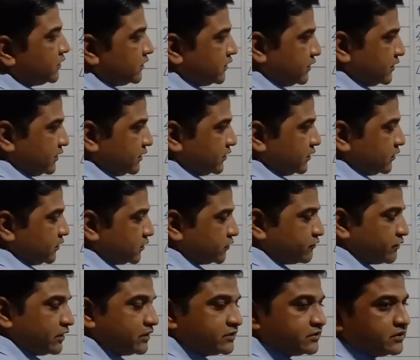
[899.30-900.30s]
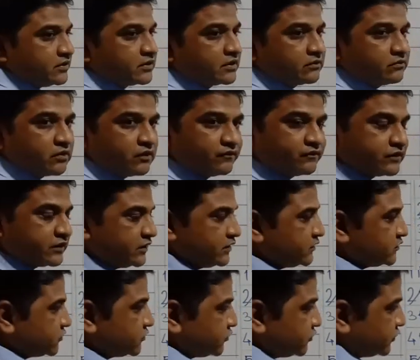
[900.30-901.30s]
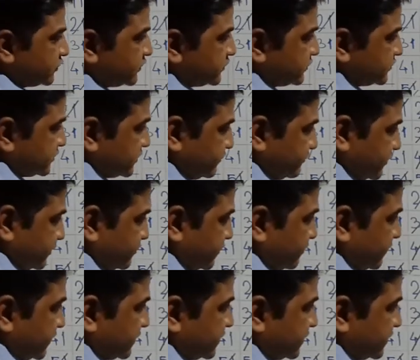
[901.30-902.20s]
12 is in a table of 3. So it is divisible by